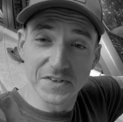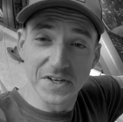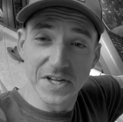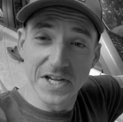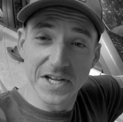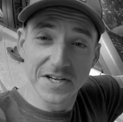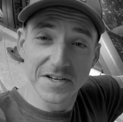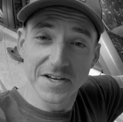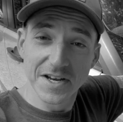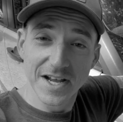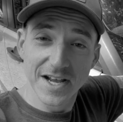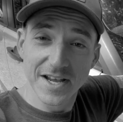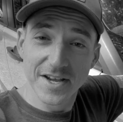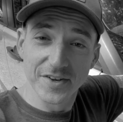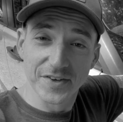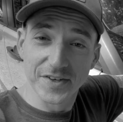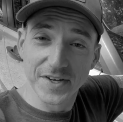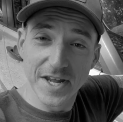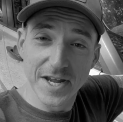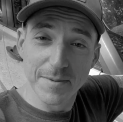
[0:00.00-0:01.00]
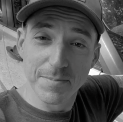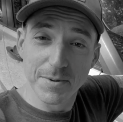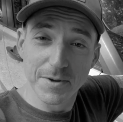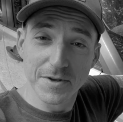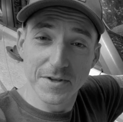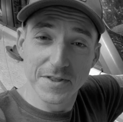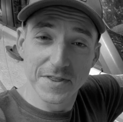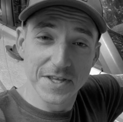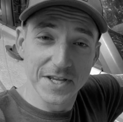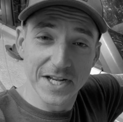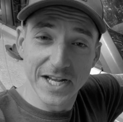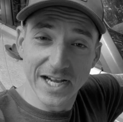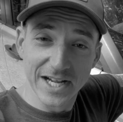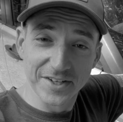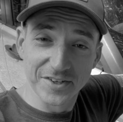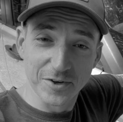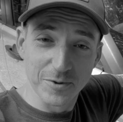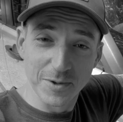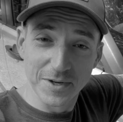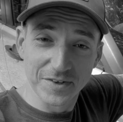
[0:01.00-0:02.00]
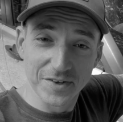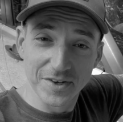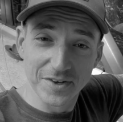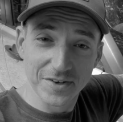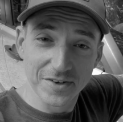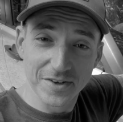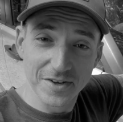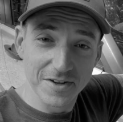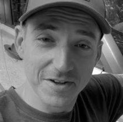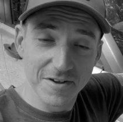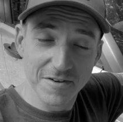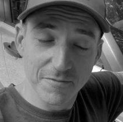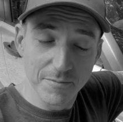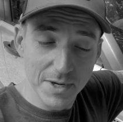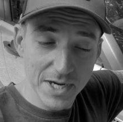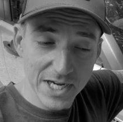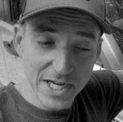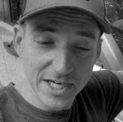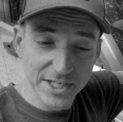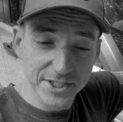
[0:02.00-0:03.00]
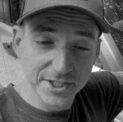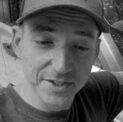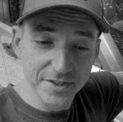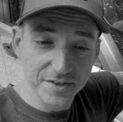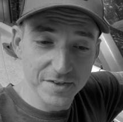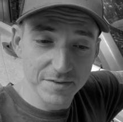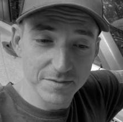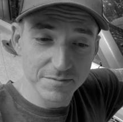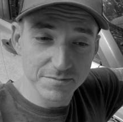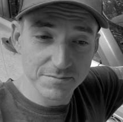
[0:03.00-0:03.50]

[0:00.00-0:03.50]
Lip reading: again, I escape the consequences of my actions.